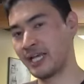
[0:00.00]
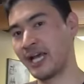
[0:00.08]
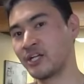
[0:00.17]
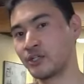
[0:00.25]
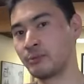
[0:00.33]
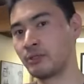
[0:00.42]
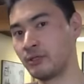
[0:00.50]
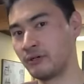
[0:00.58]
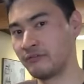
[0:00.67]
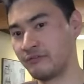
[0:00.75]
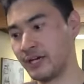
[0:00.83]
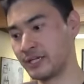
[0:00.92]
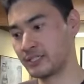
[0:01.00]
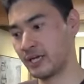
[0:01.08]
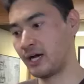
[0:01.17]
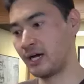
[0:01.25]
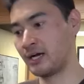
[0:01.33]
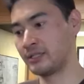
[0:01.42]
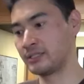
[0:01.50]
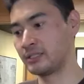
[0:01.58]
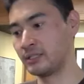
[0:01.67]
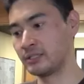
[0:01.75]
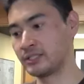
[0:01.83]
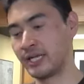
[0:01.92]
a tangible effect on
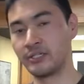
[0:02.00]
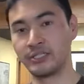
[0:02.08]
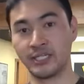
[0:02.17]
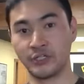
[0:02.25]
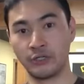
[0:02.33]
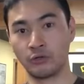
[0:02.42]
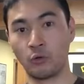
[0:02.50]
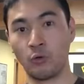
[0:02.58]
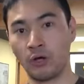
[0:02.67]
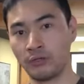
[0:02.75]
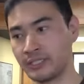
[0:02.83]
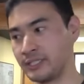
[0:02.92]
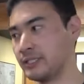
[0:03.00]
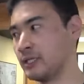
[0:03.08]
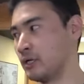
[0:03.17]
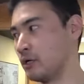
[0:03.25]
the standardization and quality